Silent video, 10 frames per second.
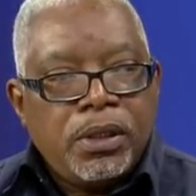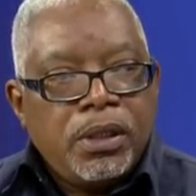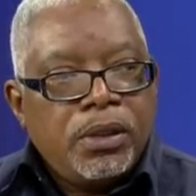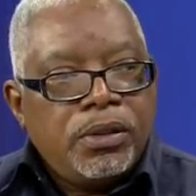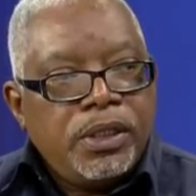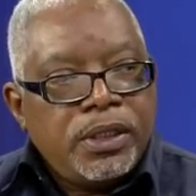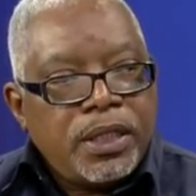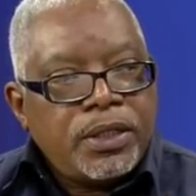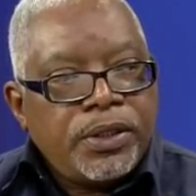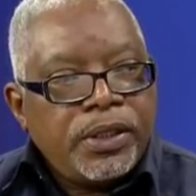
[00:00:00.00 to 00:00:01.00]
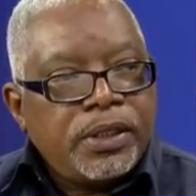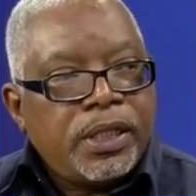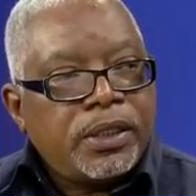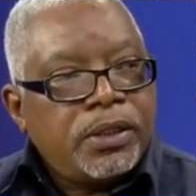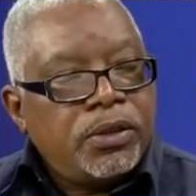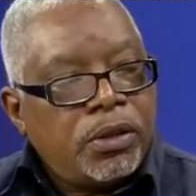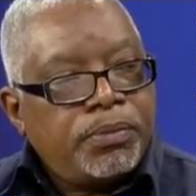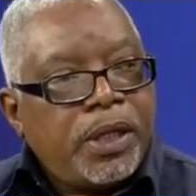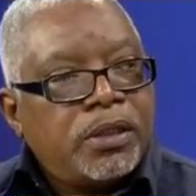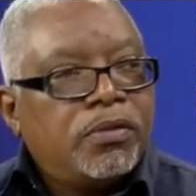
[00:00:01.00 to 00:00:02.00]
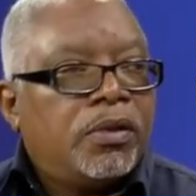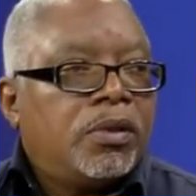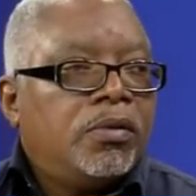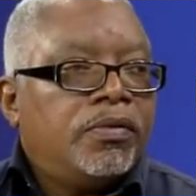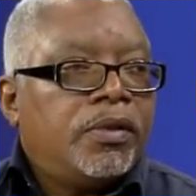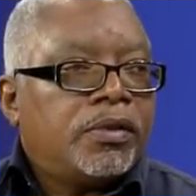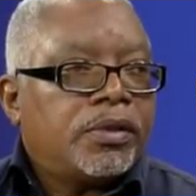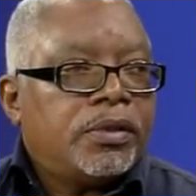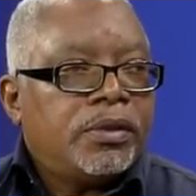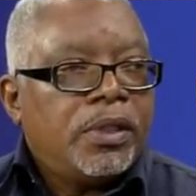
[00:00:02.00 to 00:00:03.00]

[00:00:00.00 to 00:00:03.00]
Mm-hmm. These are things that are not part of our core function.